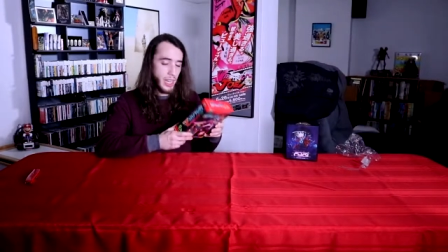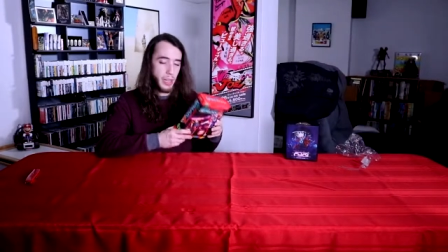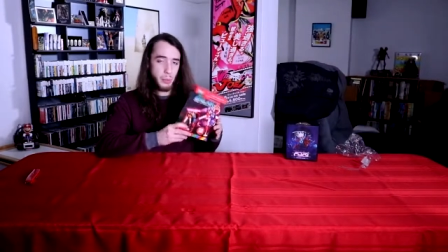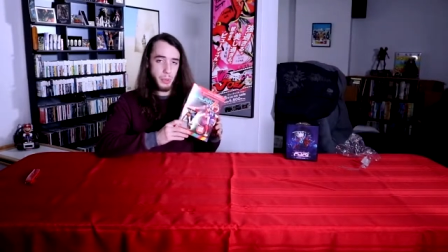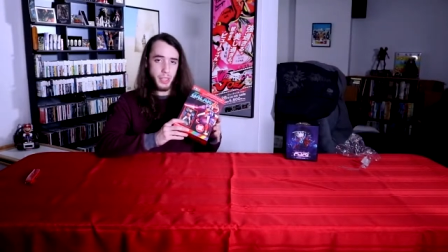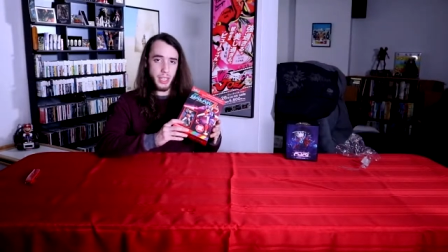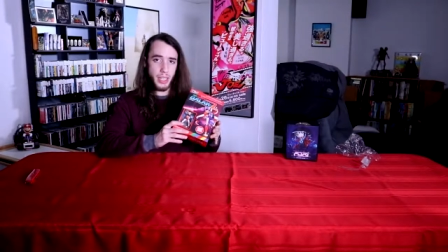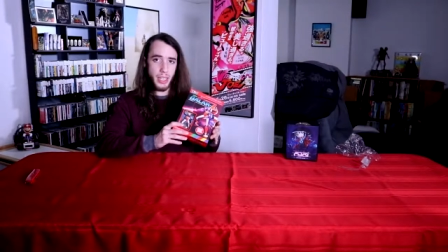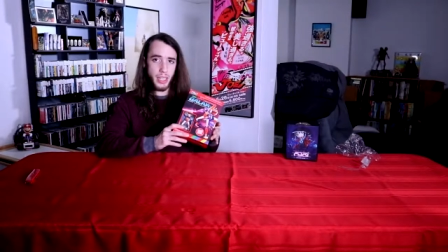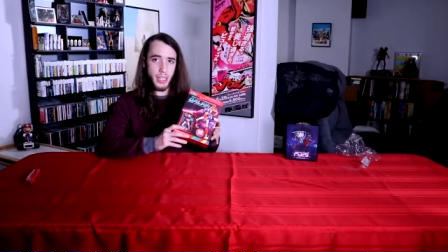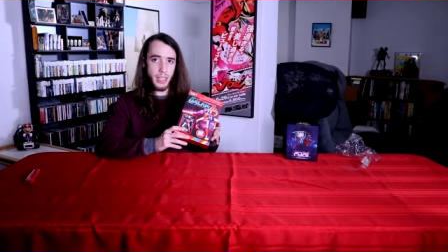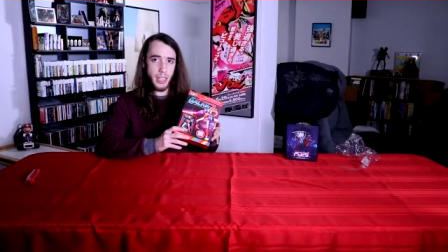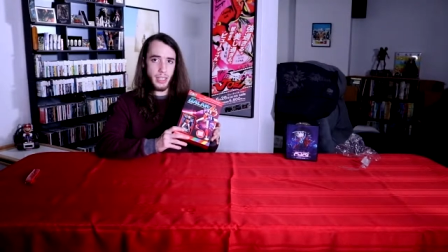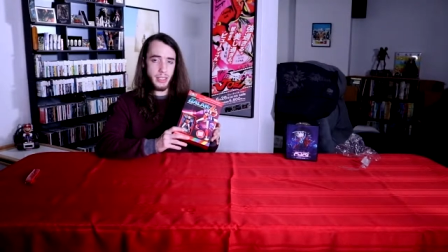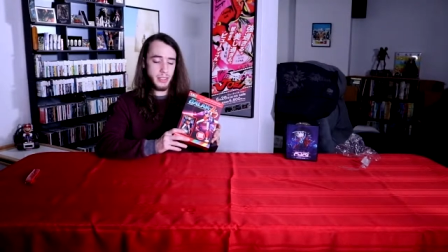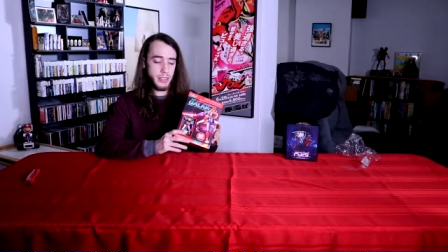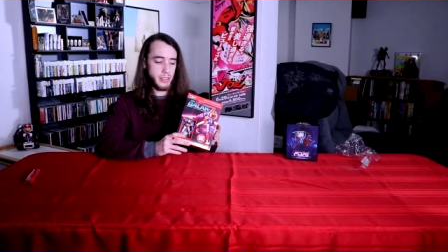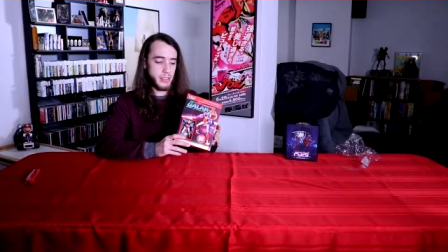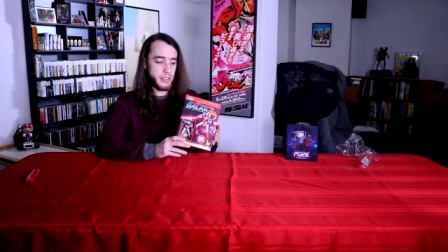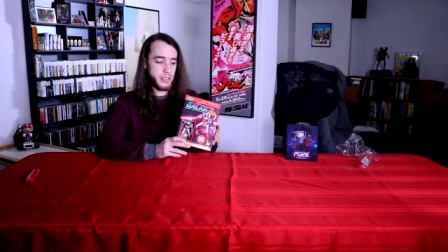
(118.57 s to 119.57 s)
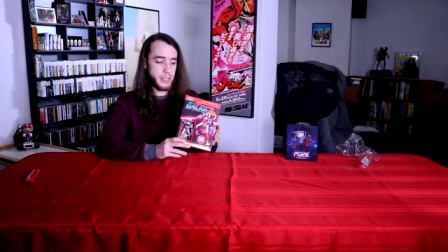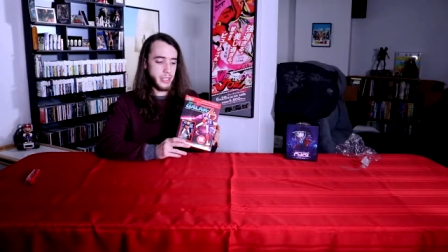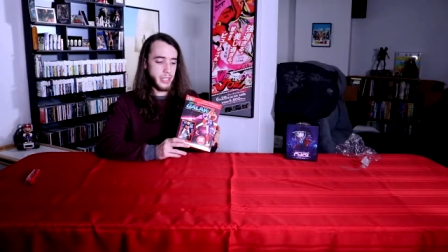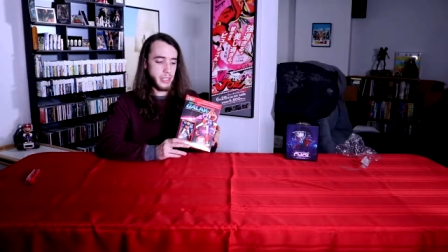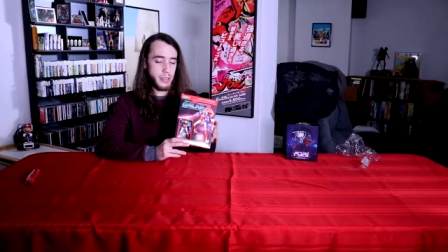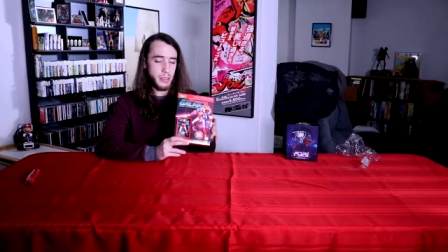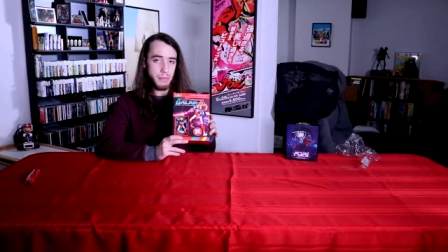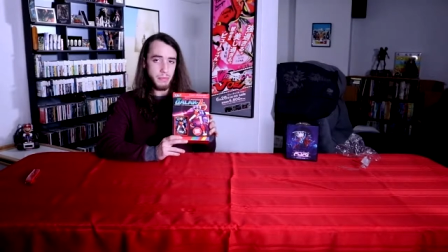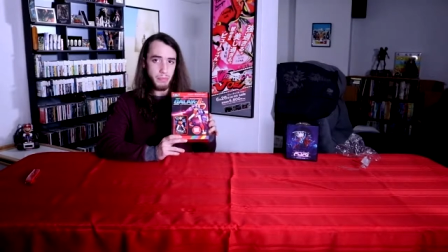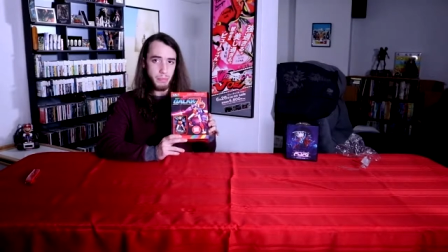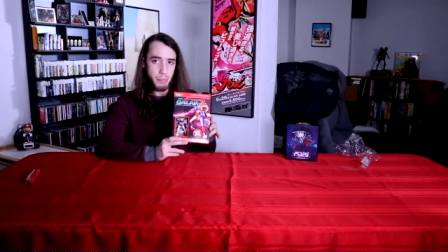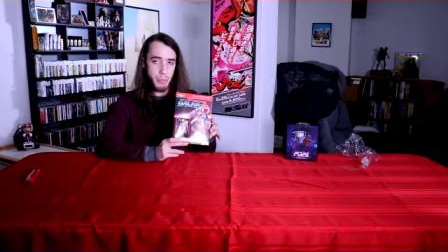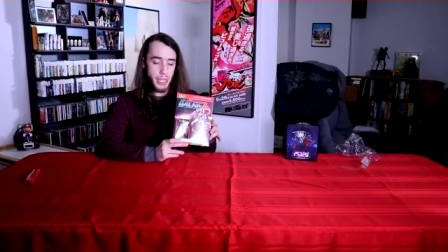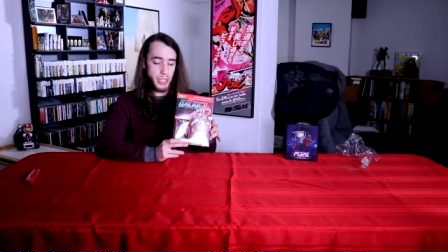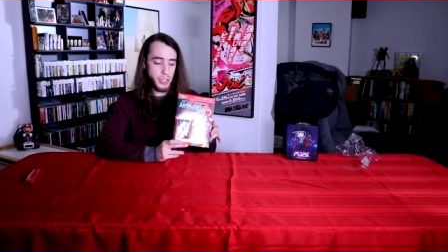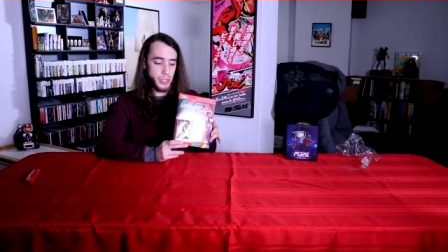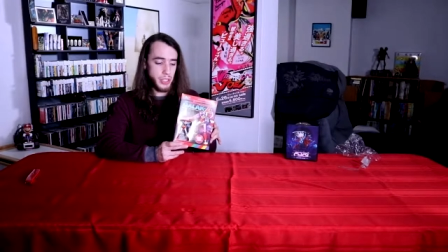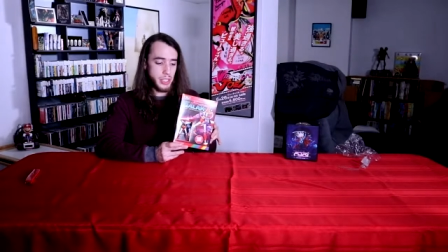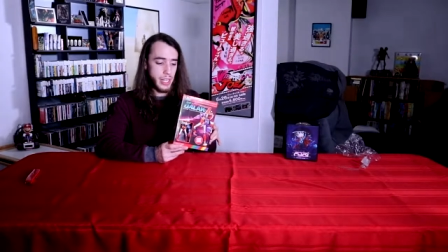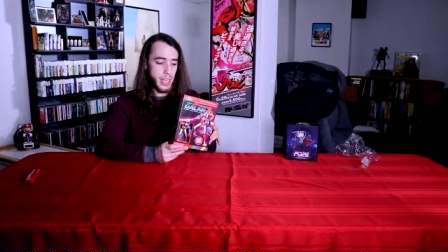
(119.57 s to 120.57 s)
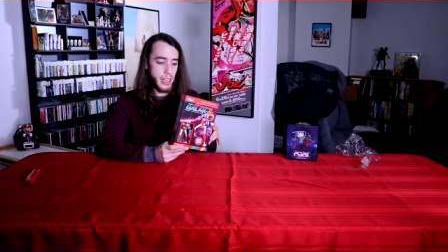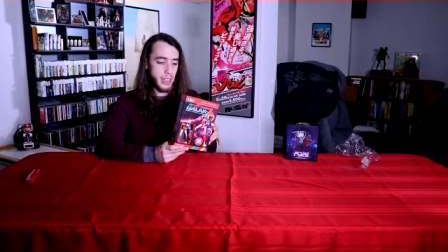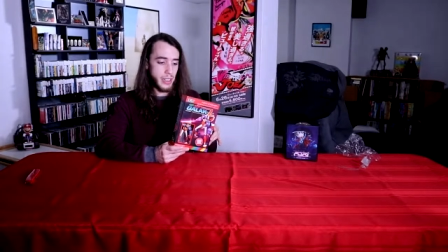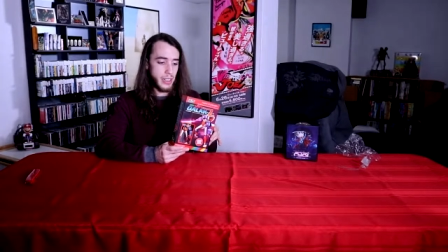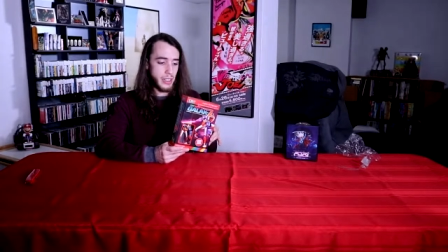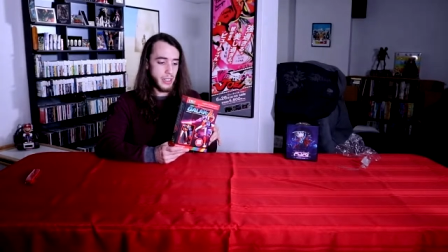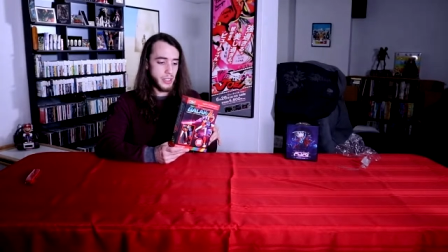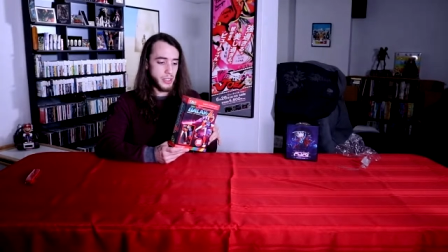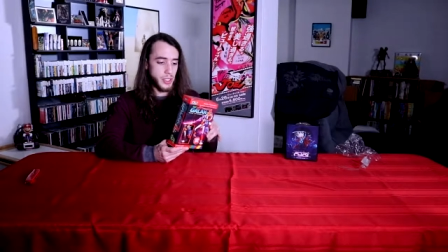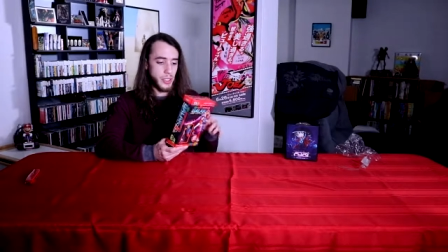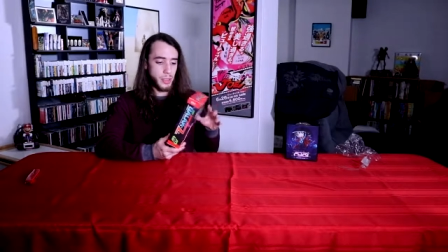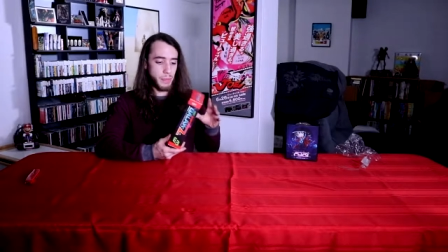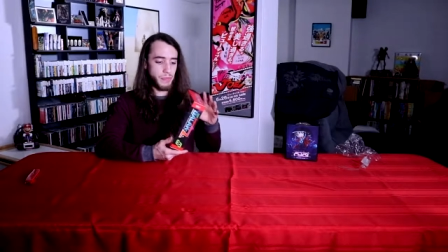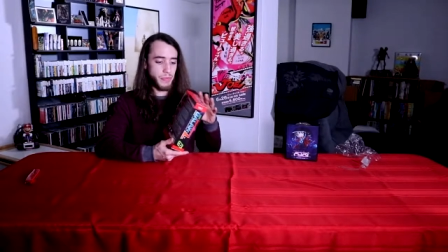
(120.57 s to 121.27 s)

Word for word: And one thing I didn't mention yet is,